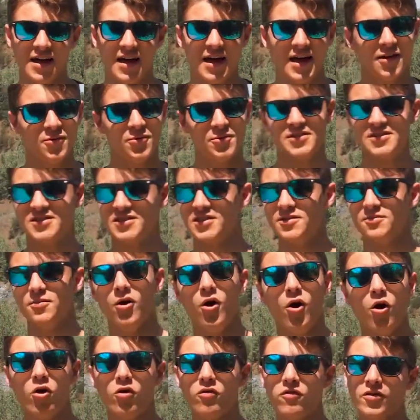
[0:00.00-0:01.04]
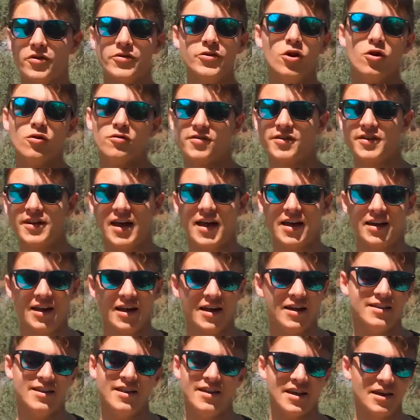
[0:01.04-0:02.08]
and we see them over and over again,
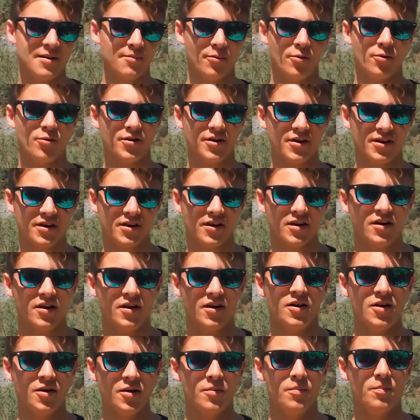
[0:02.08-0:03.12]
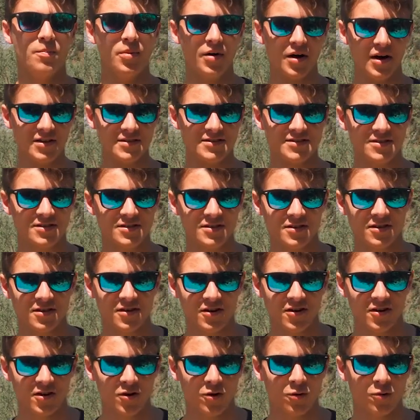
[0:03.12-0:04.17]
and they get boring. But
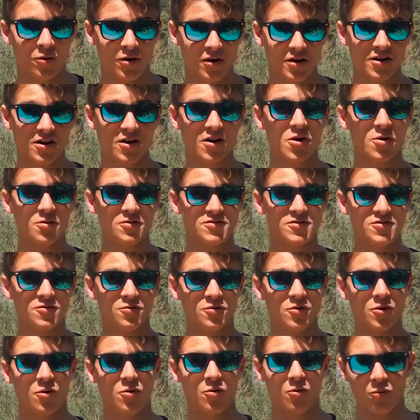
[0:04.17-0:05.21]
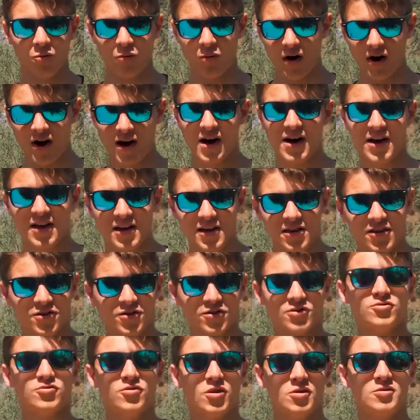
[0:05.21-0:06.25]
we're gonna go into why
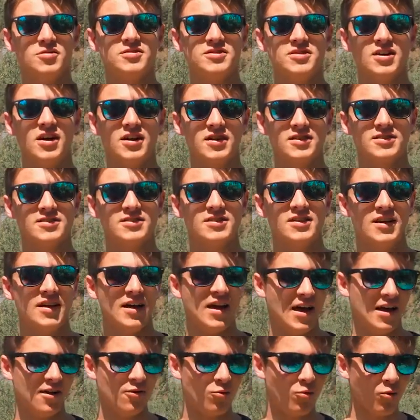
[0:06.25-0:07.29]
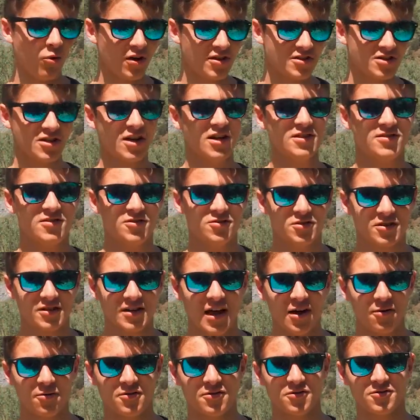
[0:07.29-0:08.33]
your drone sucks, and what shots you should
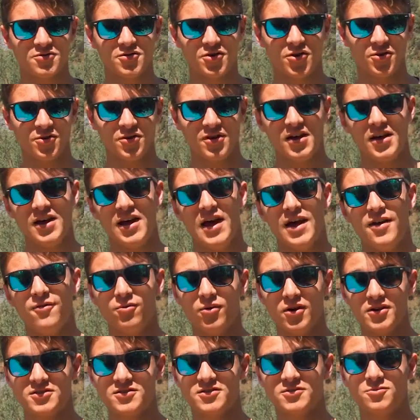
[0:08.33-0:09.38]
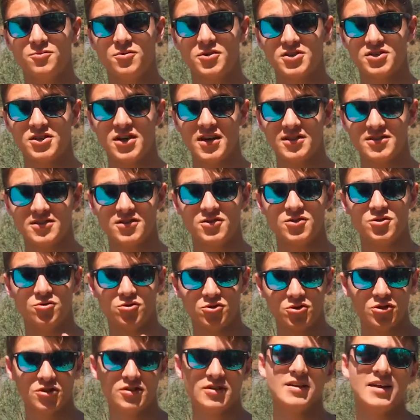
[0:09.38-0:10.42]
get with your drone, and what shots you
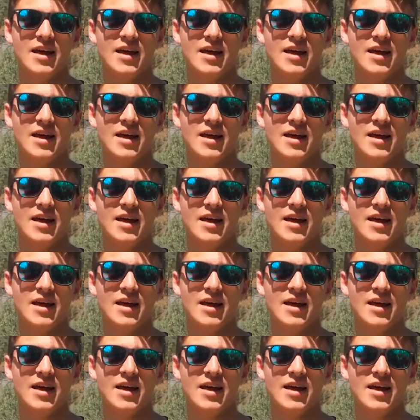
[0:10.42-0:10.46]
shouldn't